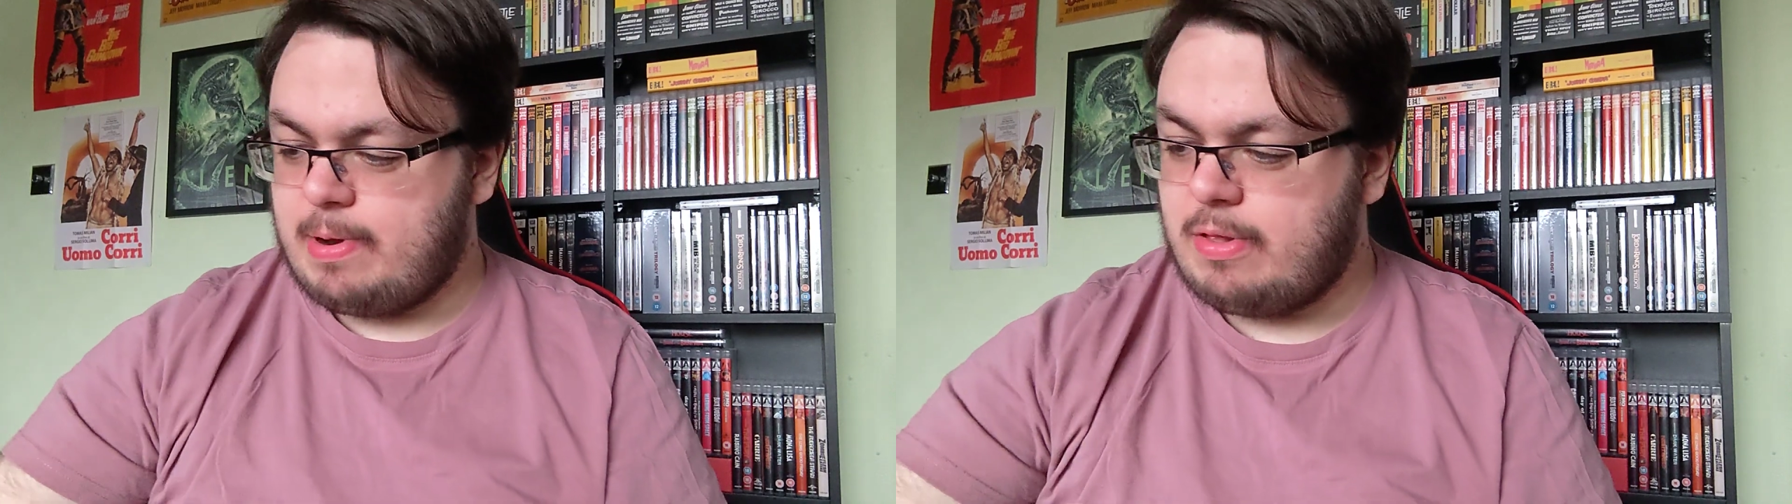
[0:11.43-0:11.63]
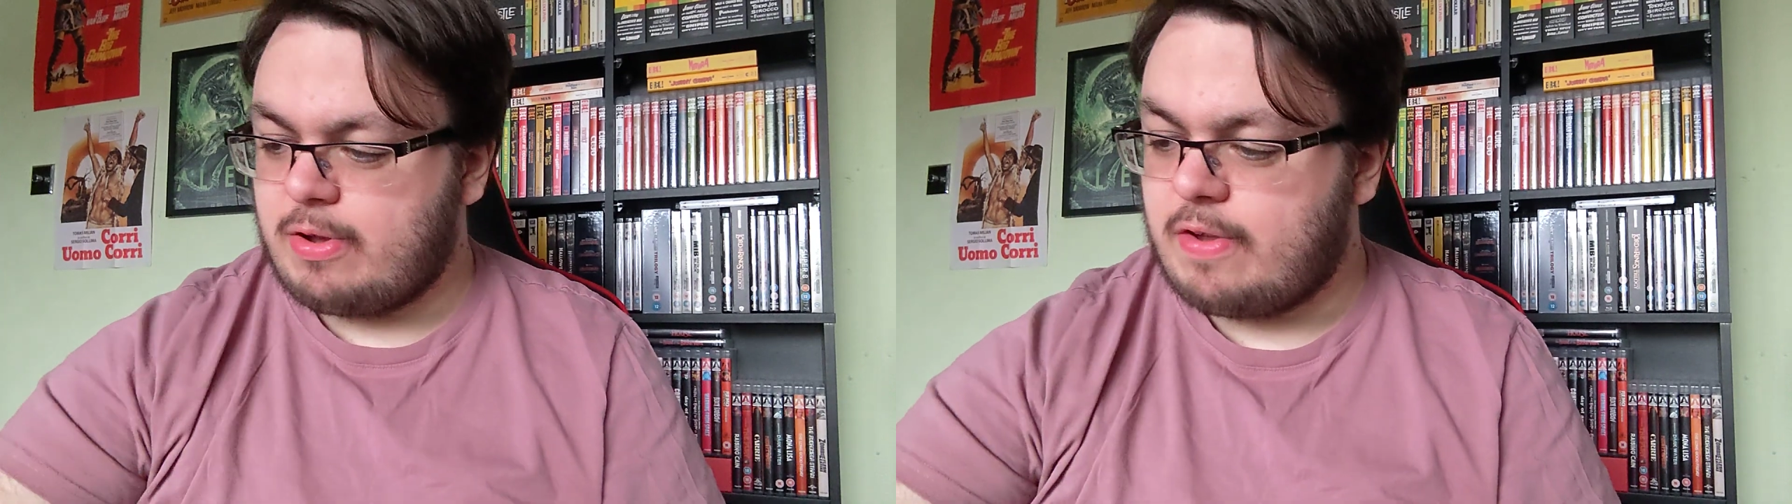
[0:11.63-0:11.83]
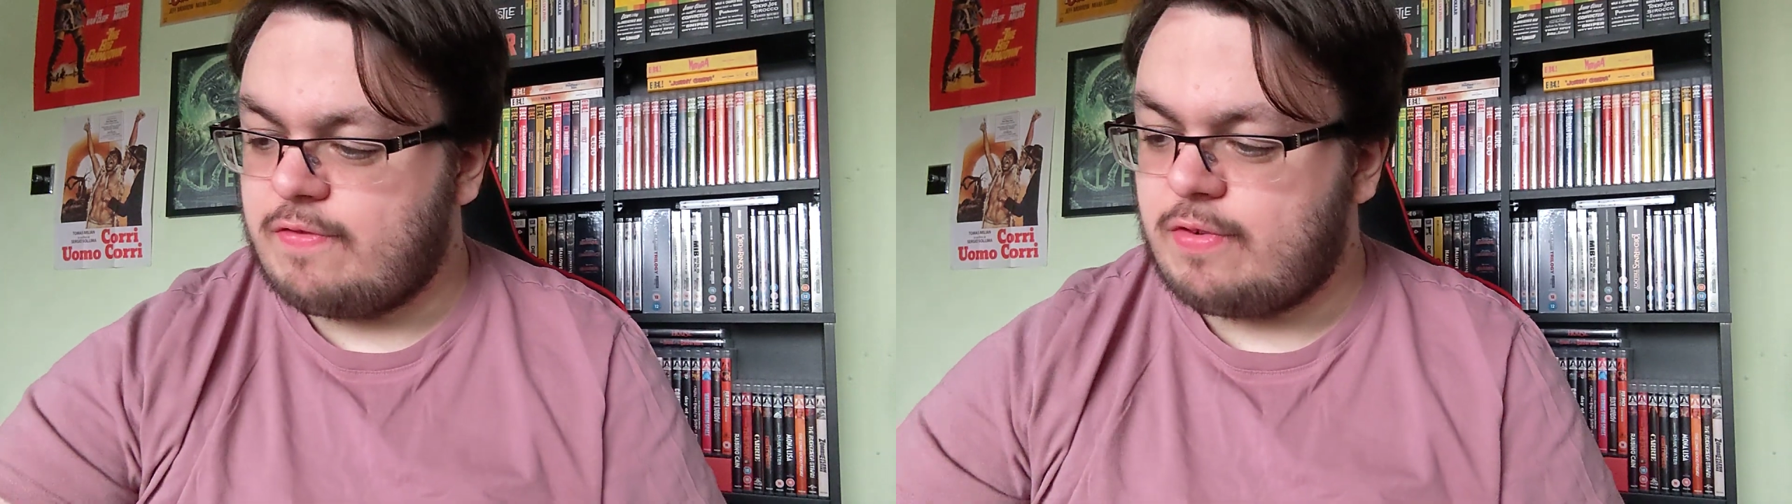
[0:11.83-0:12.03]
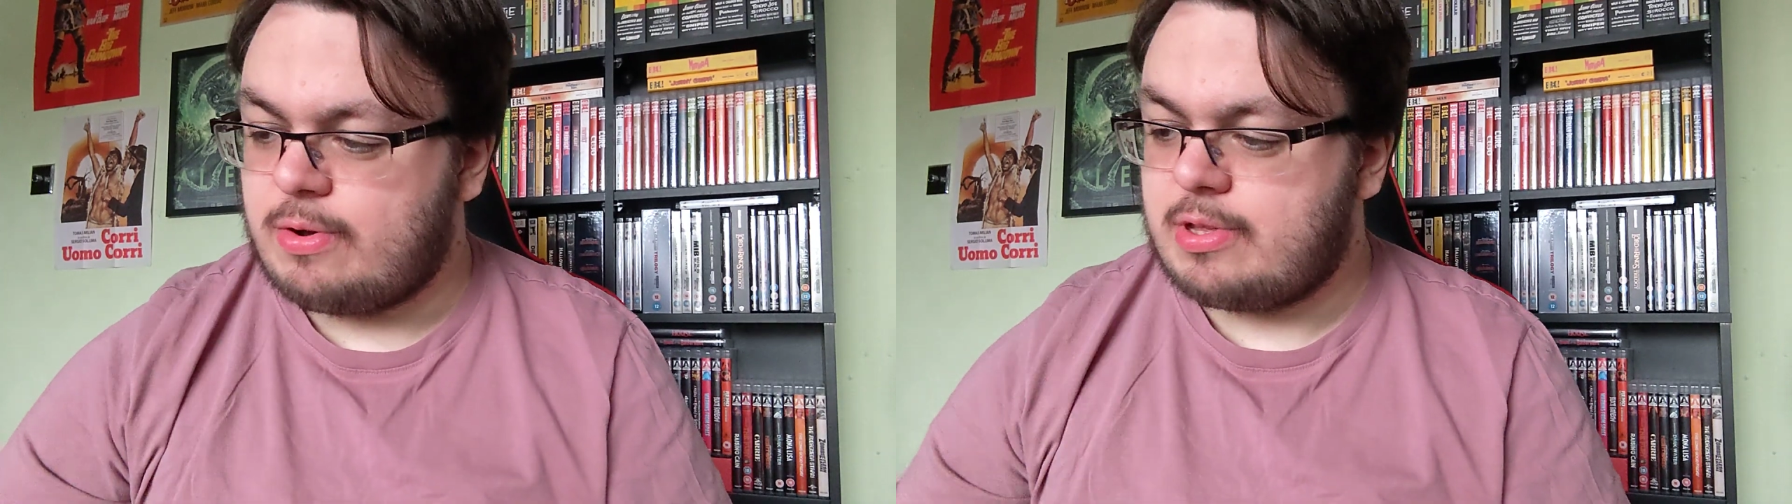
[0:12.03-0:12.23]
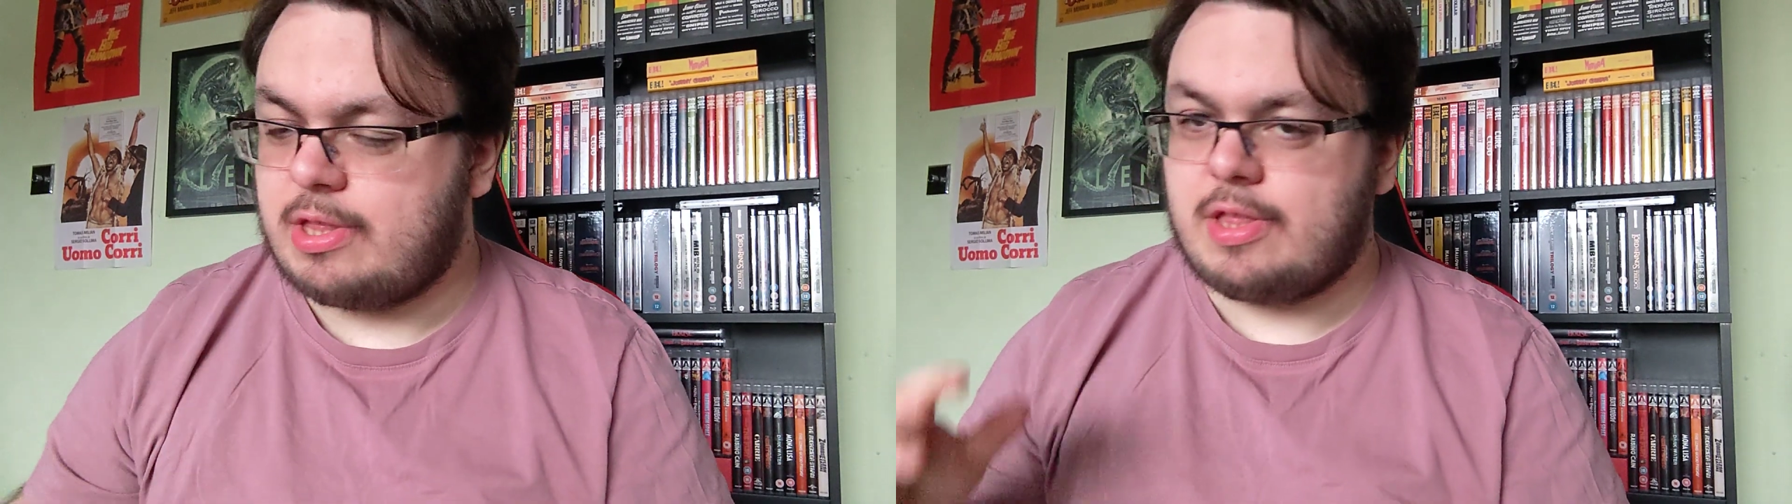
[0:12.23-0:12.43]
been looking
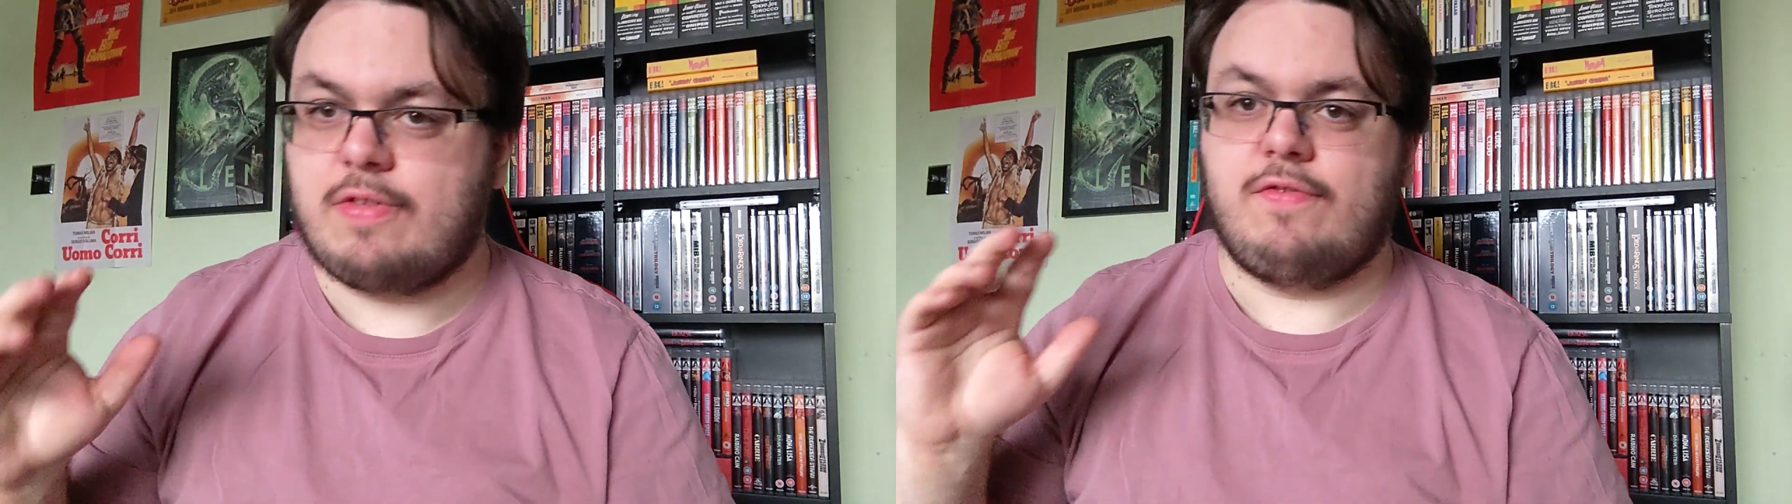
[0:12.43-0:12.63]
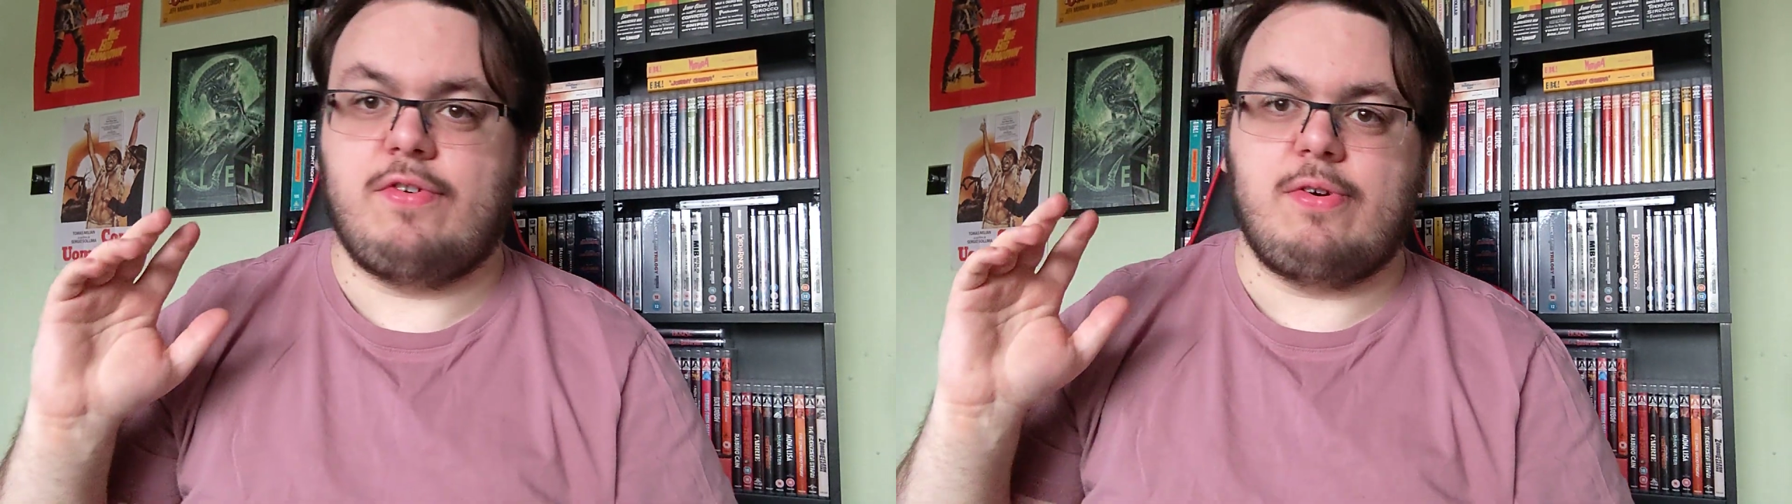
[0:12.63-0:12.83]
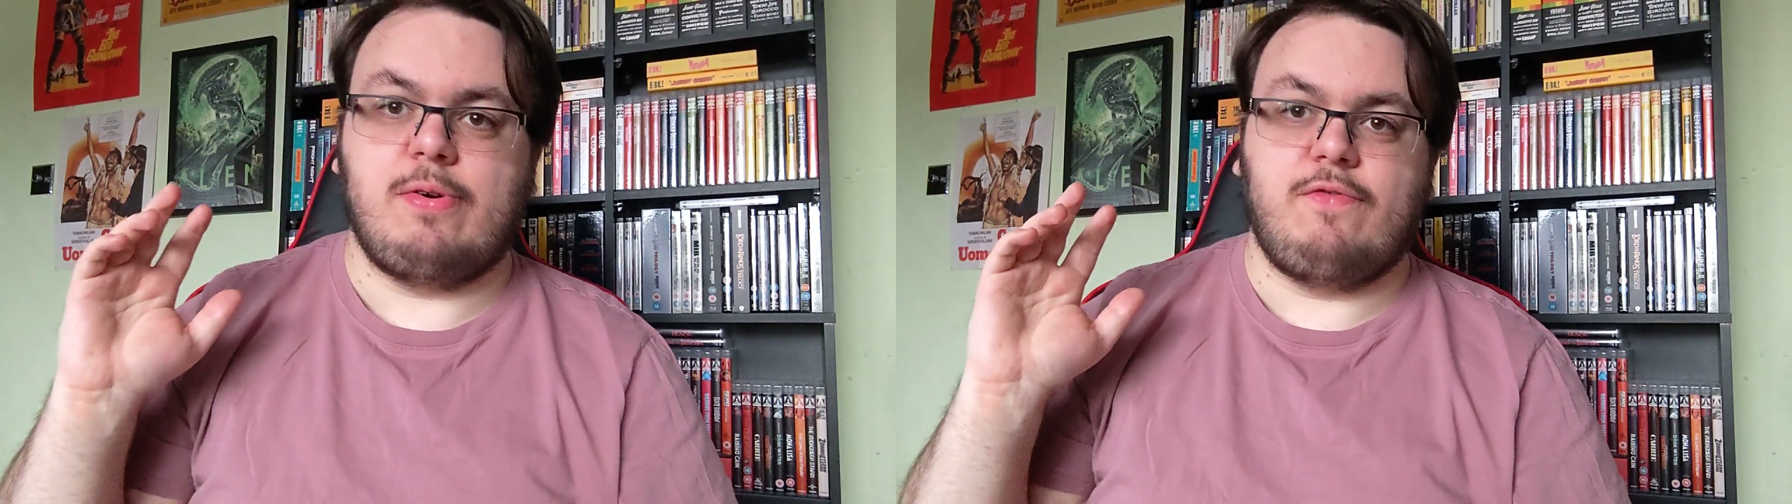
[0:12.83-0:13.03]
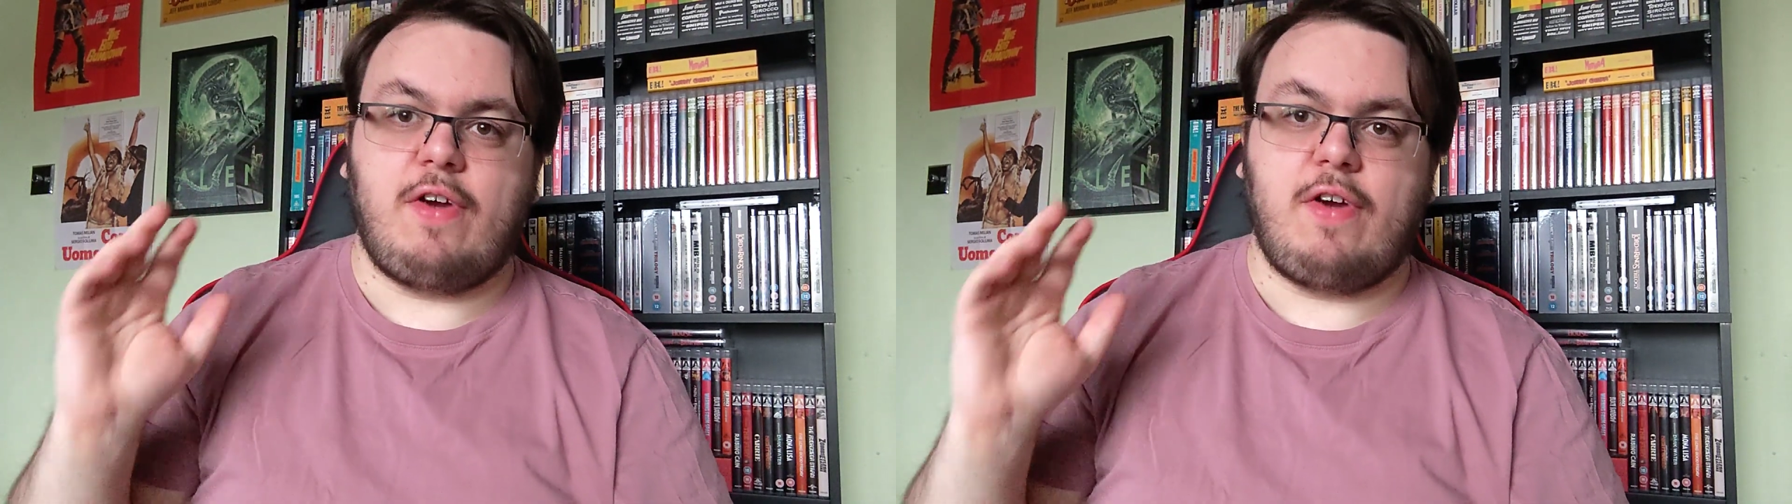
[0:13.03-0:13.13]
forward to this for a